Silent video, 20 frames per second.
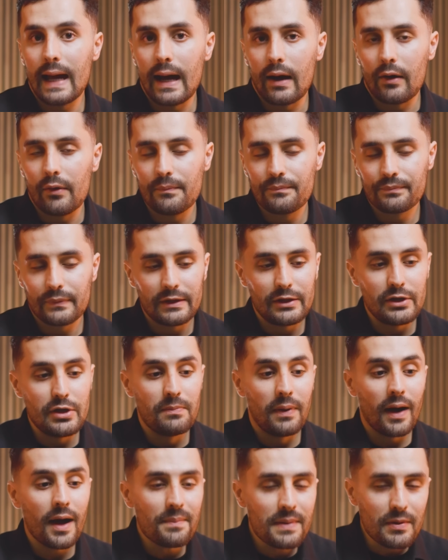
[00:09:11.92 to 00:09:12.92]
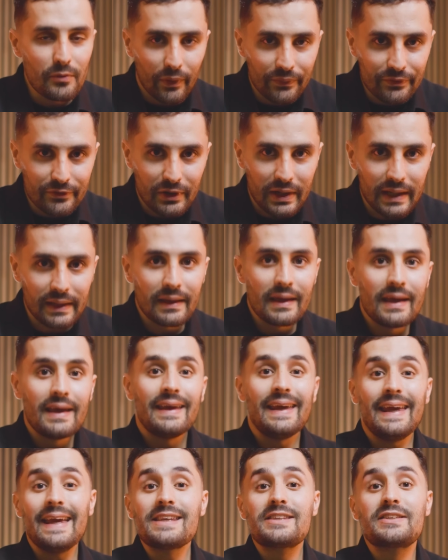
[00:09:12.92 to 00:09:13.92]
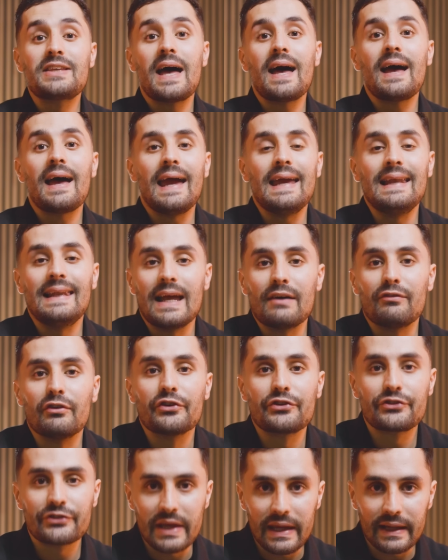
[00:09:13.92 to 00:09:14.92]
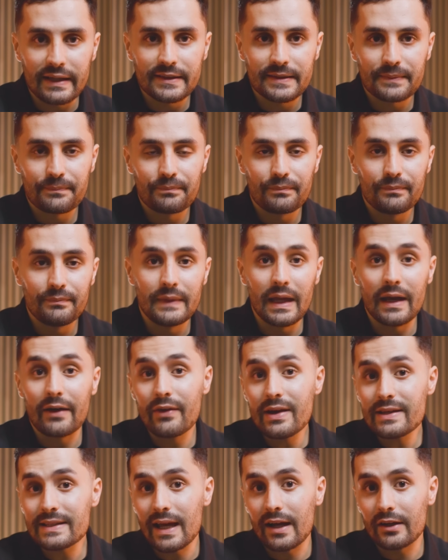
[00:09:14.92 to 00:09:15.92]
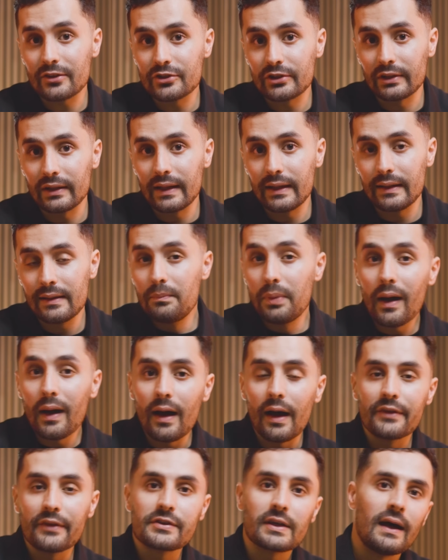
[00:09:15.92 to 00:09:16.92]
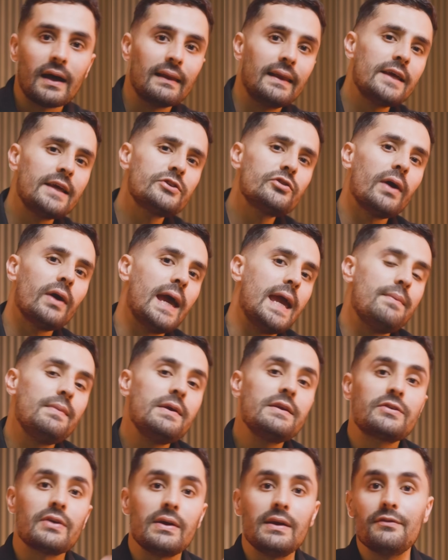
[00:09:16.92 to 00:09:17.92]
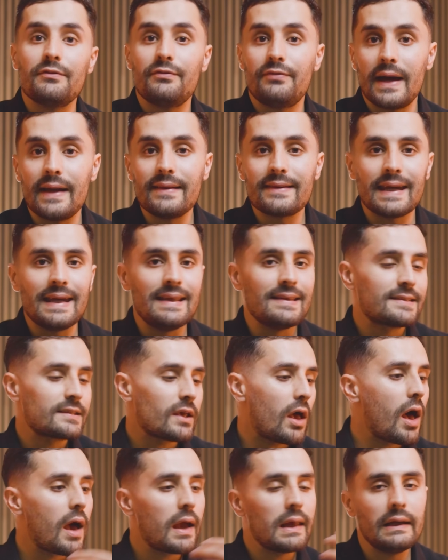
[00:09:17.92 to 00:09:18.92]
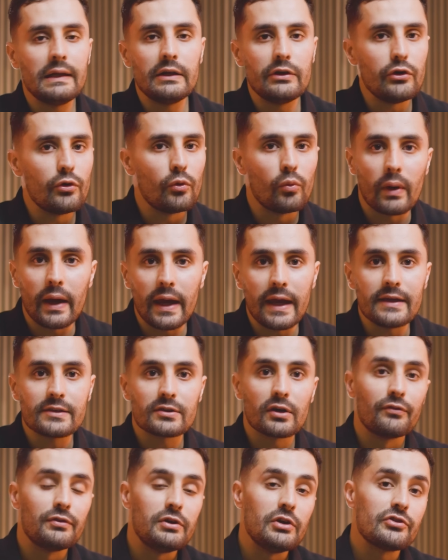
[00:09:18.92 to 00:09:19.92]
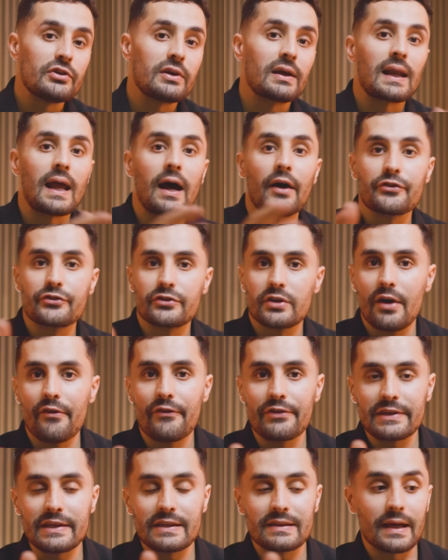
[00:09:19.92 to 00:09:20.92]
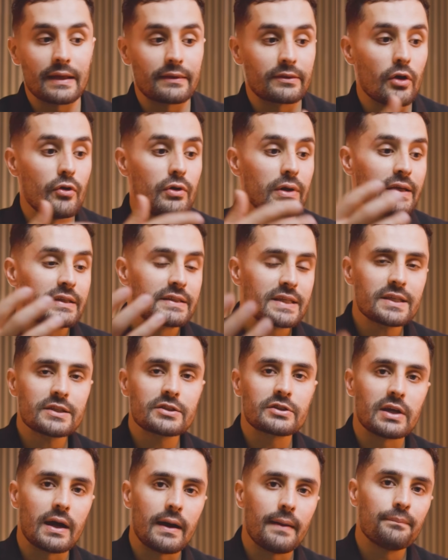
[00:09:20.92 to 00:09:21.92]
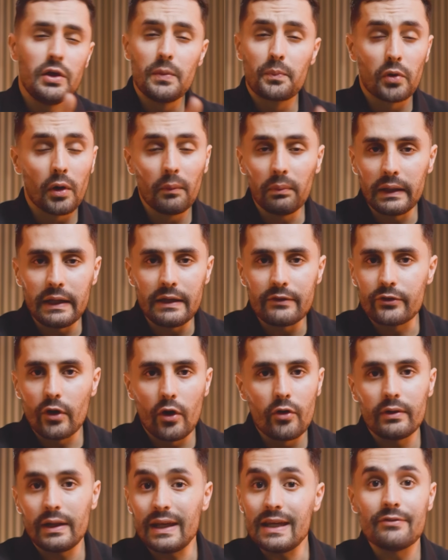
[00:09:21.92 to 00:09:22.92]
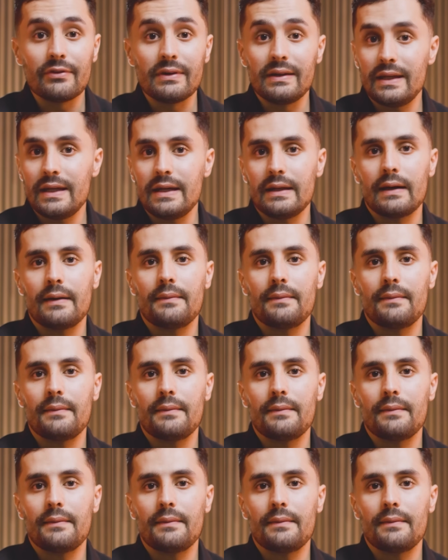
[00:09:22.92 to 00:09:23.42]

Now, you might be wondering, is there a level 6? There is actually, but unless you're aiming to invent entirely new ways of using cloud services that don't exist yet, you probably don't even need